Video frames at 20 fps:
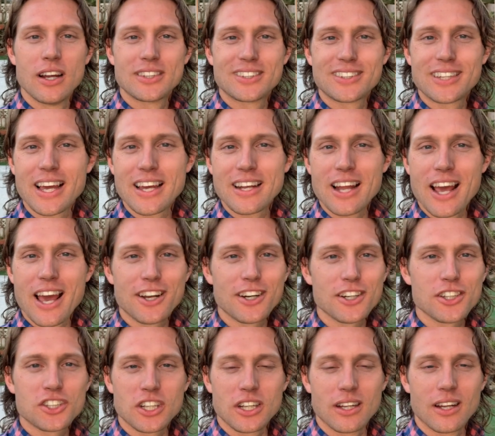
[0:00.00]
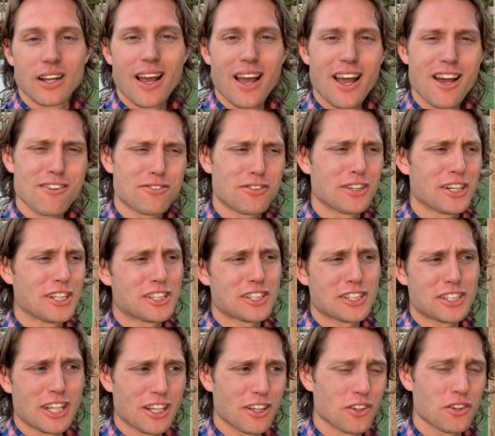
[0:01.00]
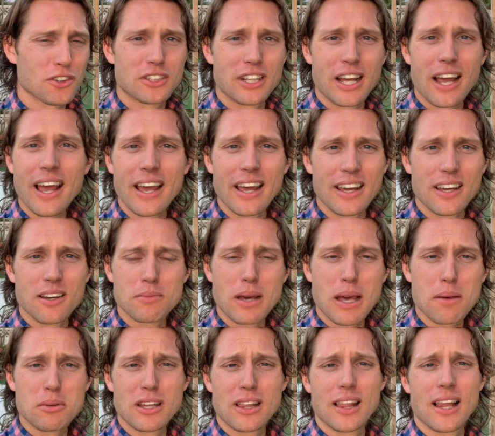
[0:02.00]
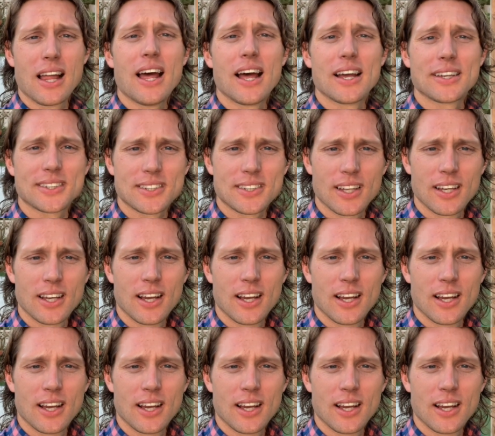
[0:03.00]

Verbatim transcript: 10 energy every single day, maybe less.